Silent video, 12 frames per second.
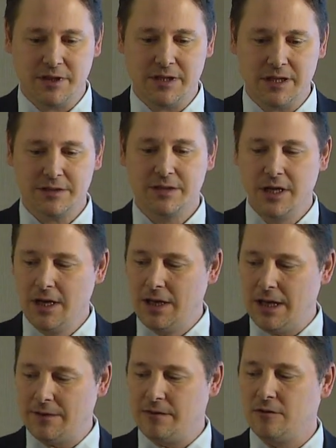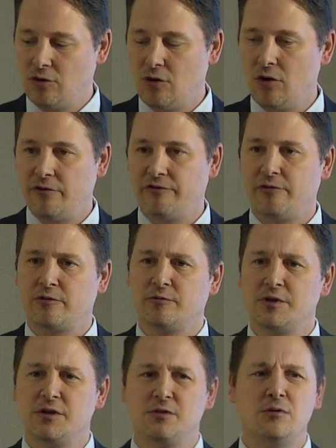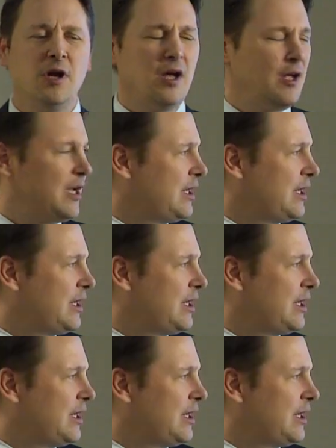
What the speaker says: But that is at the core of what we do.